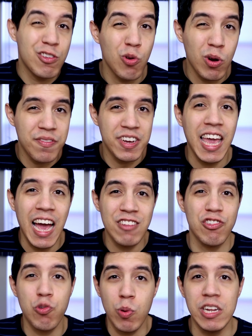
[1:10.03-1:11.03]
It's sort of a
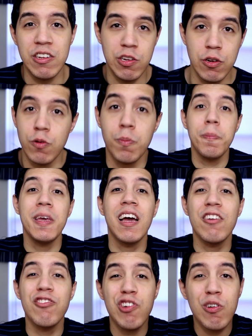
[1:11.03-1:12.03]
catch-22.
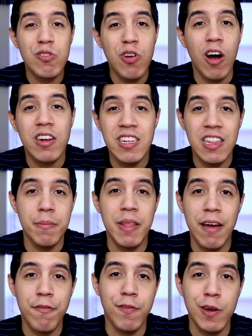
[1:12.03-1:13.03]
Because you don't talk to them
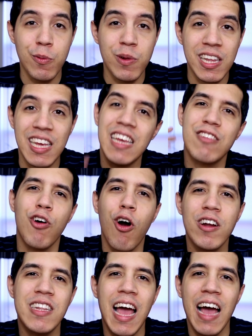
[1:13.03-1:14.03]
that frequently, it's
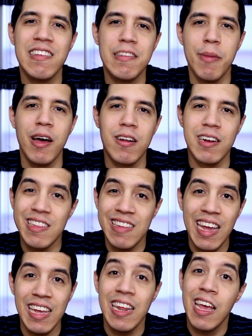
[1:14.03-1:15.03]
hard to ask them out on a
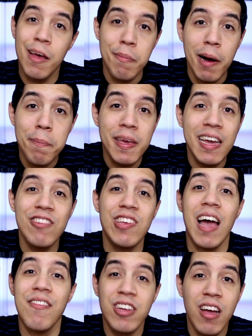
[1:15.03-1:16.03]
date. But because
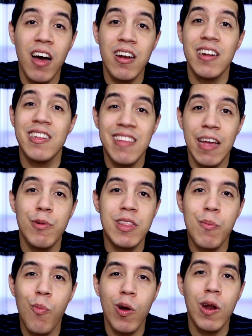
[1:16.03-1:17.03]
you haven't gone on a date with
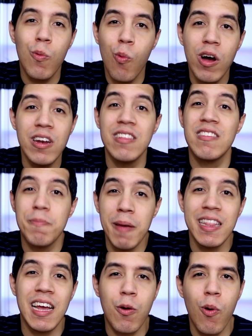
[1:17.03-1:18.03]
them one-on-one and
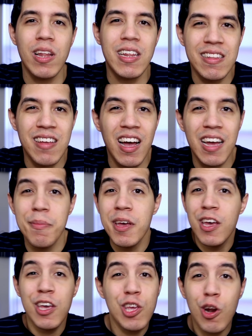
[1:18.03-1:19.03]
spent that quality time,
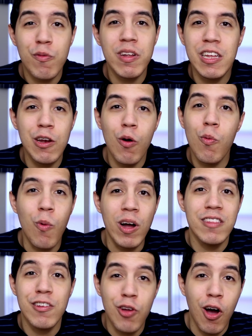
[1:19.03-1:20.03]
you don't really know
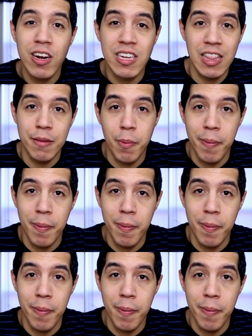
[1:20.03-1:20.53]
what to talk to them